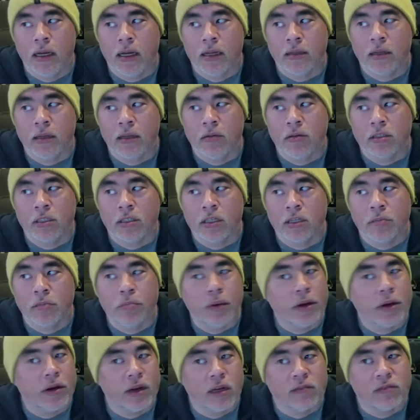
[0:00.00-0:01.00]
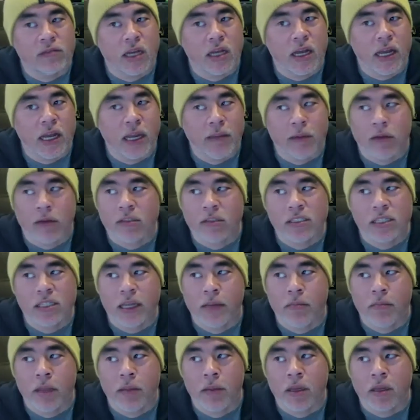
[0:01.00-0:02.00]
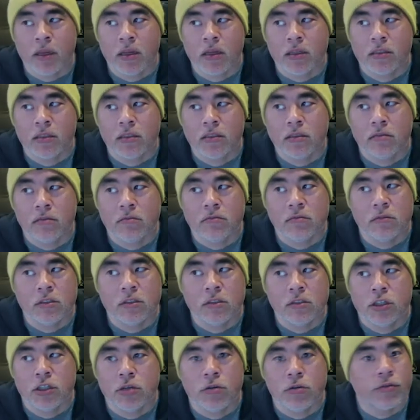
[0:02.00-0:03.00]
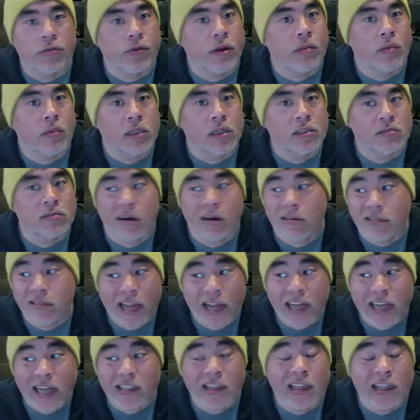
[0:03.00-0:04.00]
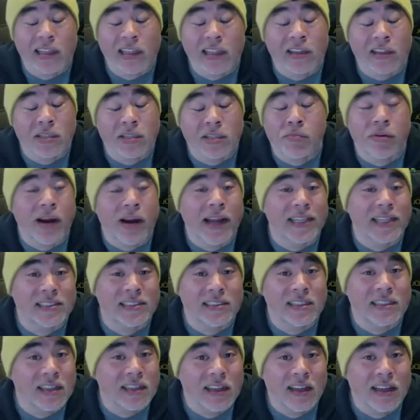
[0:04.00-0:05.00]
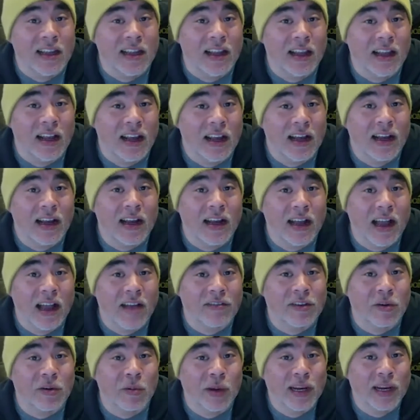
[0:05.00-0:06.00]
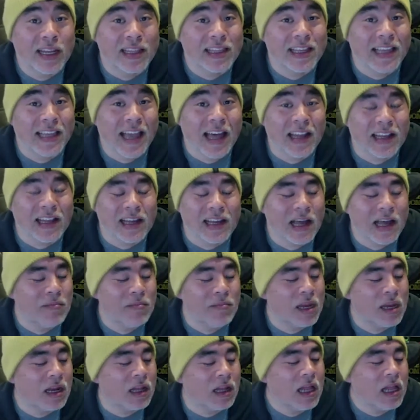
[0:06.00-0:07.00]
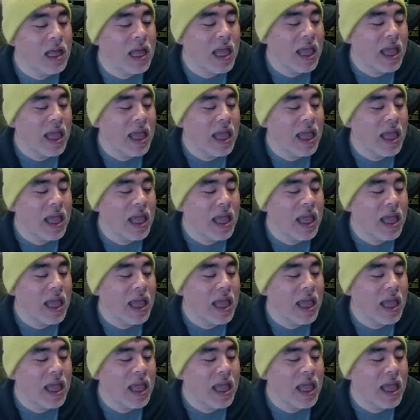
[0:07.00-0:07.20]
there was a good period of time, I would say maybe a good 2 or 3 months, where I was actually a little depressed after winning the Caldecott medal.